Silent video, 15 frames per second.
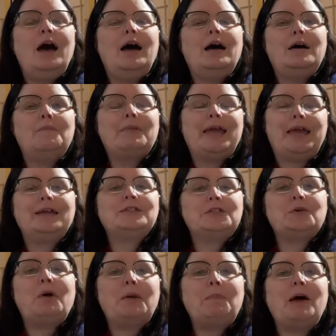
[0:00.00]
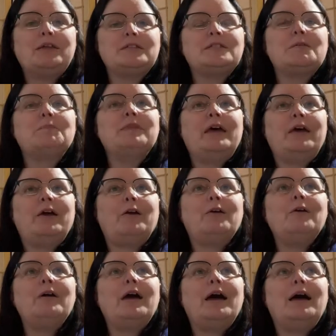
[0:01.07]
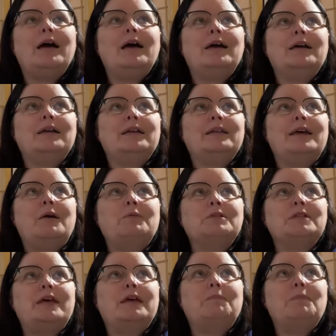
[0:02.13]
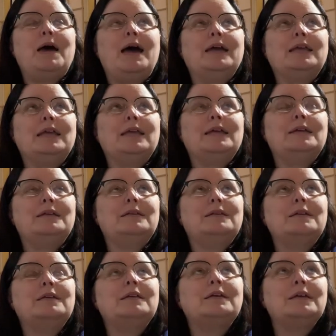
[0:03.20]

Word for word: Um, and so I bought some there, uh, and that was like back in,